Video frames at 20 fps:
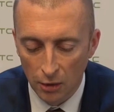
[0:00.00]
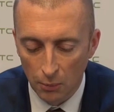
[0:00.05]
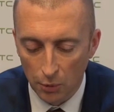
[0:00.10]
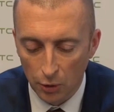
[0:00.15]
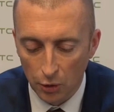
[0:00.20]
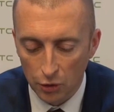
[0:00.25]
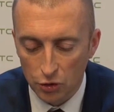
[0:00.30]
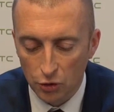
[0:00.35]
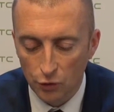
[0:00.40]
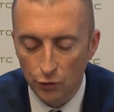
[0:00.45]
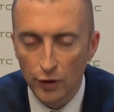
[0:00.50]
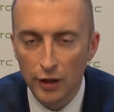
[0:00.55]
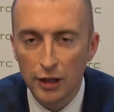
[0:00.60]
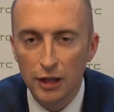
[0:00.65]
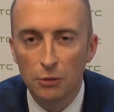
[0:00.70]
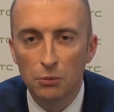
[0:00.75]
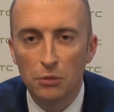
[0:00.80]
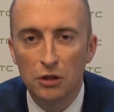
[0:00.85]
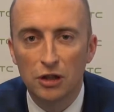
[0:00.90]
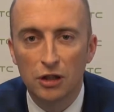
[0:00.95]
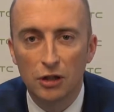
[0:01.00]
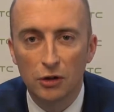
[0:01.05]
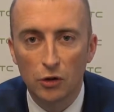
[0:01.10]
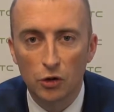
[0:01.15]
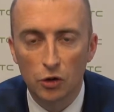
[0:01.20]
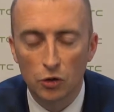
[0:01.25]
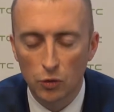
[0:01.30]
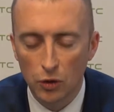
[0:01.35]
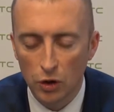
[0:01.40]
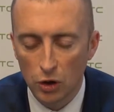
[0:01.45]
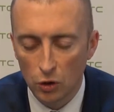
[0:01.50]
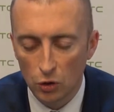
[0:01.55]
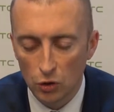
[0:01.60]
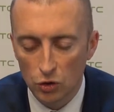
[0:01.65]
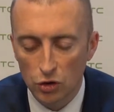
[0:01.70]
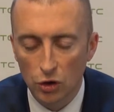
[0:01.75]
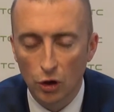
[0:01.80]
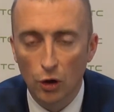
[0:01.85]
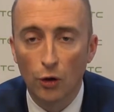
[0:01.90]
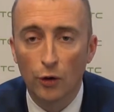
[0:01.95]
but also really the materials we
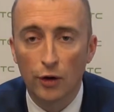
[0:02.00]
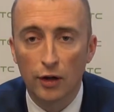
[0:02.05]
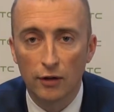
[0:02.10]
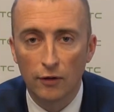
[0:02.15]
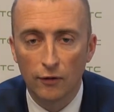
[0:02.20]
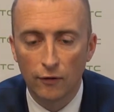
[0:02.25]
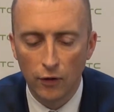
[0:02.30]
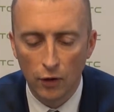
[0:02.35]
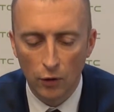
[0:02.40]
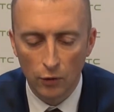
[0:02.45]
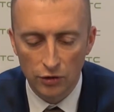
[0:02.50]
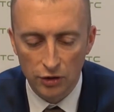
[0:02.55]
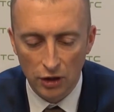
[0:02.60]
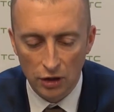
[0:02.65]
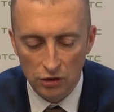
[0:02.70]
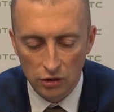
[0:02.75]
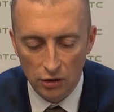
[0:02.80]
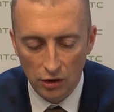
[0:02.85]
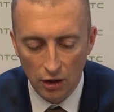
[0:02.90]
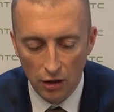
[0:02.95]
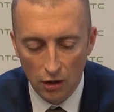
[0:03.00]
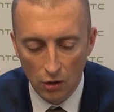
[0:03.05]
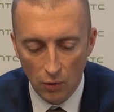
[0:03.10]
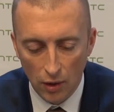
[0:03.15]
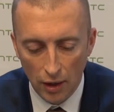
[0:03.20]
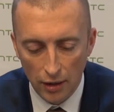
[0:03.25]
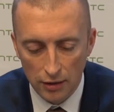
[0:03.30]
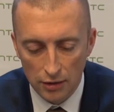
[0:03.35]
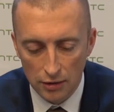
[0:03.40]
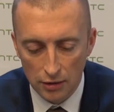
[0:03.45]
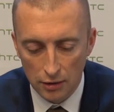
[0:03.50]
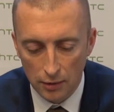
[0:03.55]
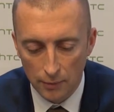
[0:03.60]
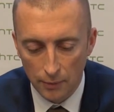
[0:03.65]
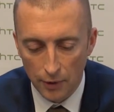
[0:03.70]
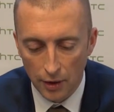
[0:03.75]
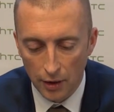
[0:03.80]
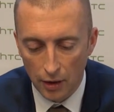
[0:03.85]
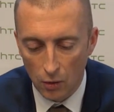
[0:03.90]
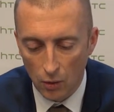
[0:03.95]
use, the look and the feel is actually quite
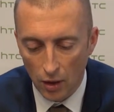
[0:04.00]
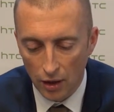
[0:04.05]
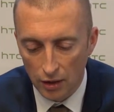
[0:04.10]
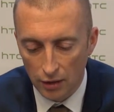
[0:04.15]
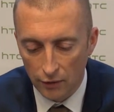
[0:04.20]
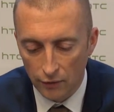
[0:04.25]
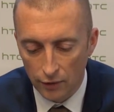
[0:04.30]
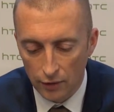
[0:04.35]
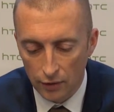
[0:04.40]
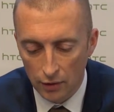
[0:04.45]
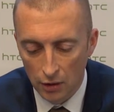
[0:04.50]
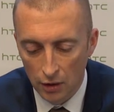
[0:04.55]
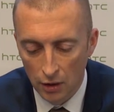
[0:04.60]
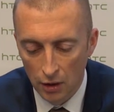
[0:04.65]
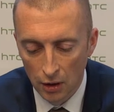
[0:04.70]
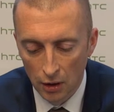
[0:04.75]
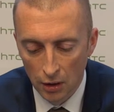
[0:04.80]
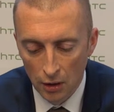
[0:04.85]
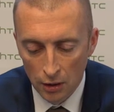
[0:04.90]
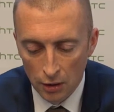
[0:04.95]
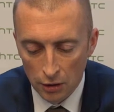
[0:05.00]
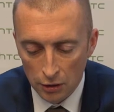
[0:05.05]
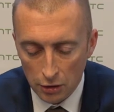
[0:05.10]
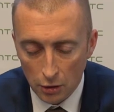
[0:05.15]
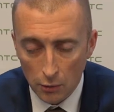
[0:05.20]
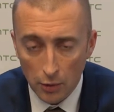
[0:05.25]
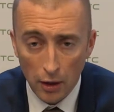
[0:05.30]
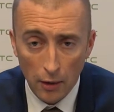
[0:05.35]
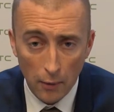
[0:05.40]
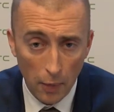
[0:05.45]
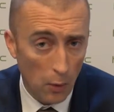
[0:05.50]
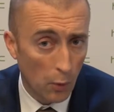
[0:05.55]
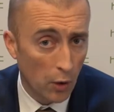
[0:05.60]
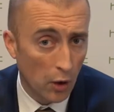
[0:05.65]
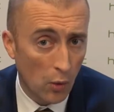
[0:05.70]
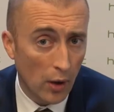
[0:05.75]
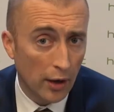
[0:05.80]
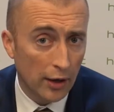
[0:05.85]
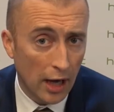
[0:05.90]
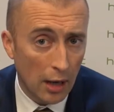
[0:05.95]
different. So we're
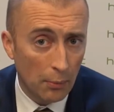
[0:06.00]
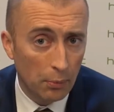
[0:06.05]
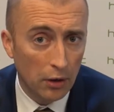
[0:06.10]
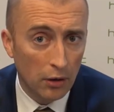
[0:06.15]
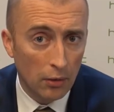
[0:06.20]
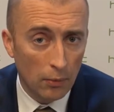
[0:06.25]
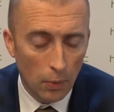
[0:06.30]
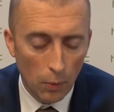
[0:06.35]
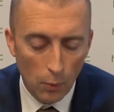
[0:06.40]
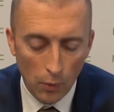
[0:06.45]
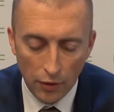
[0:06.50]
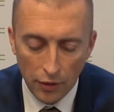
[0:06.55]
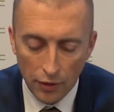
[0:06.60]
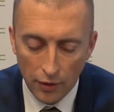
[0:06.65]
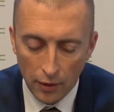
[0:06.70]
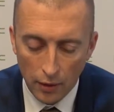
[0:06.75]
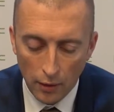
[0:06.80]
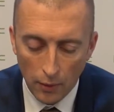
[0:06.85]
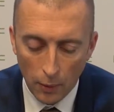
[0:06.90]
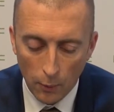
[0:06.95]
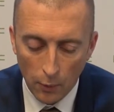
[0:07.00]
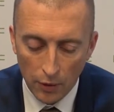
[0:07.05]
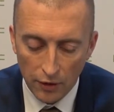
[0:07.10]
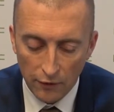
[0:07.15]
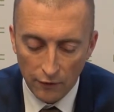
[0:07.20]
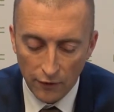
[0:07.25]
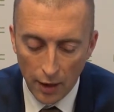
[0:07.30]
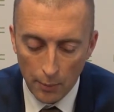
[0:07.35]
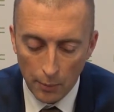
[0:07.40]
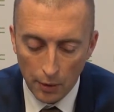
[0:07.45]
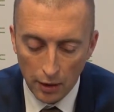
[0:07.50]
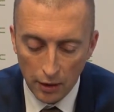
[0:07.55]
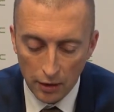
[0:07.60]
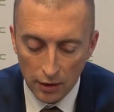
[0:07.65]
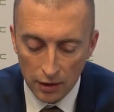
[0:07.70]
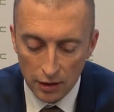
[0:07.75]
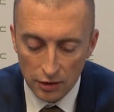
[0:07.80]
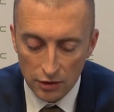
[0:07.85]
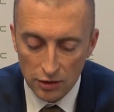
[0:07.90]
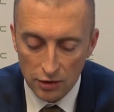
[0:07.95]
quite happy with the family.
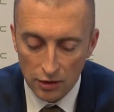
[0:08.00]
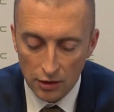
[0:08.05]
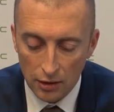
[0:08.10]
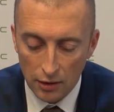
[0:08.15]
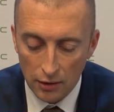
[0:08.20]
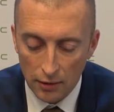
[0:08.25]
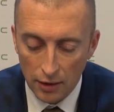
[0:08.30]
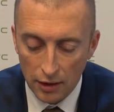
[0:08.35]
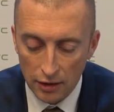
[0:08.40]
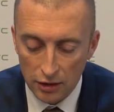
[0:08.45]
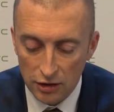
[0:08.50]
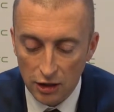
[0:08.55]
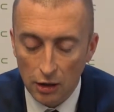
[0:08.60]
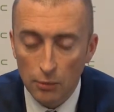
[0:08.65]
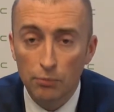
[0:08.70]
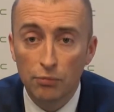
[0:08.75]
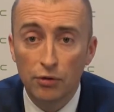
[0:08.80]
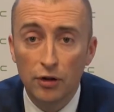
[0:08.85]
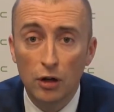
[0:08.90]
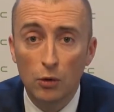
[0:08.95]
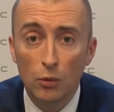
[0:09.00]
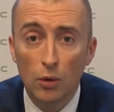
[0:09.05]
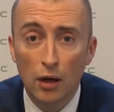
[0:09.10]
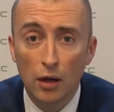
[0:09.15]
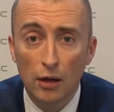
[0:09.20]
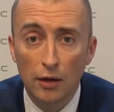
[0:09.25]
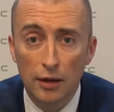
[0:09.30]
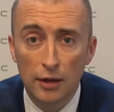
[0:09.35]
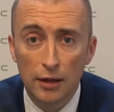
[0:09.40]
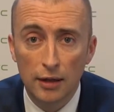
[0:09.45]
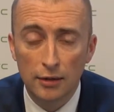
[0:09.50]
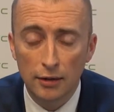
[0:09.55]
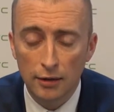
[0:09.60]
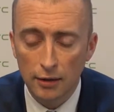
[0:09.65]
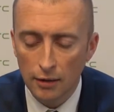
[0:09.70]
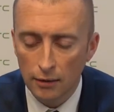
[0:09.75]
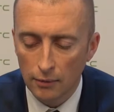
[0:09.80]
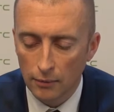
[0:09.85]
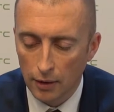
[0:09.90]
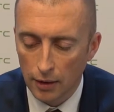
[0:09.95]
It's done pretty well in
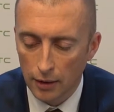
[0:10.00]
Italy.